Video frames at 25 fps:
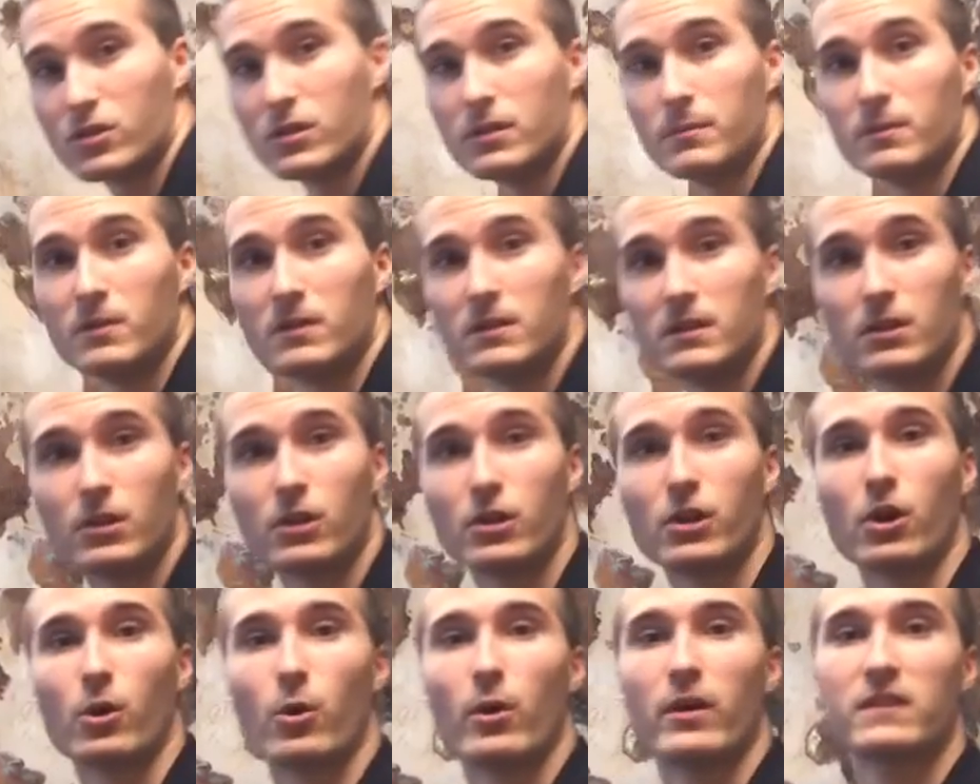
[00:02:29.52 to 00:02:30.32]
treatment,
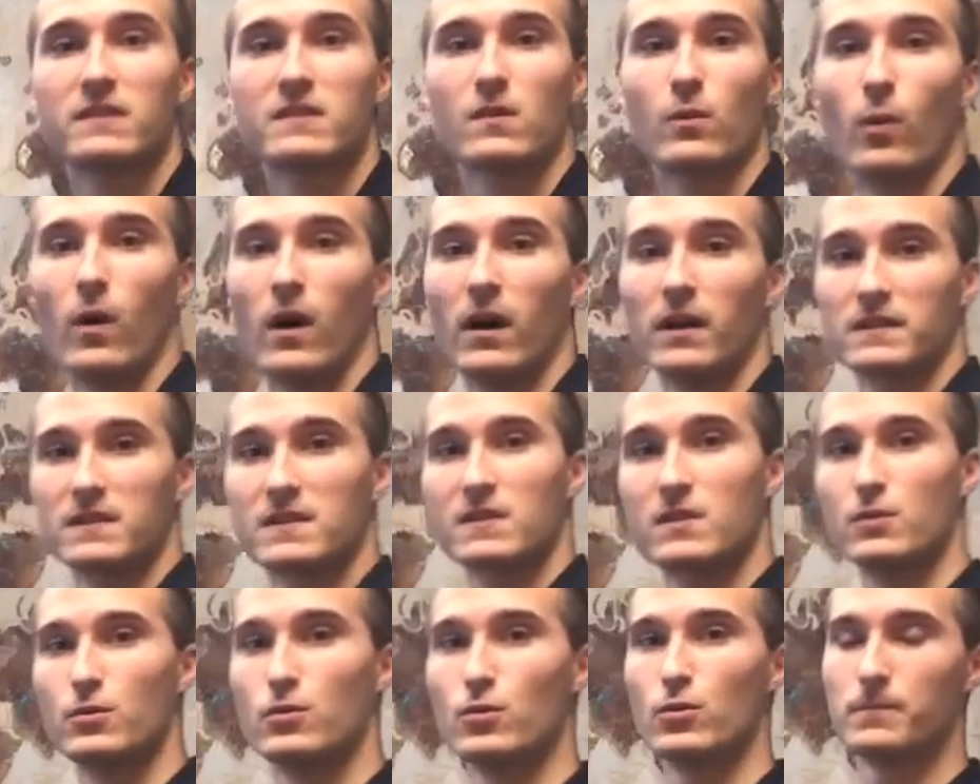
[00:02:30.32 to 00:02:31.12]
you're going to want
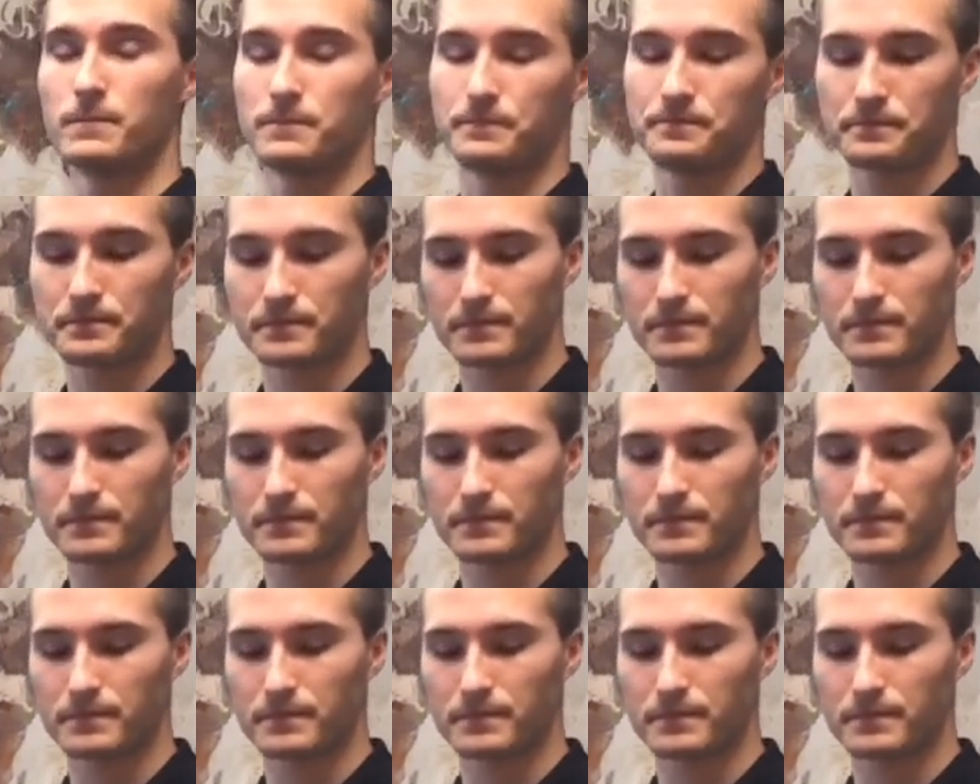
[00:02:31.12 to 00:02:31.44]
to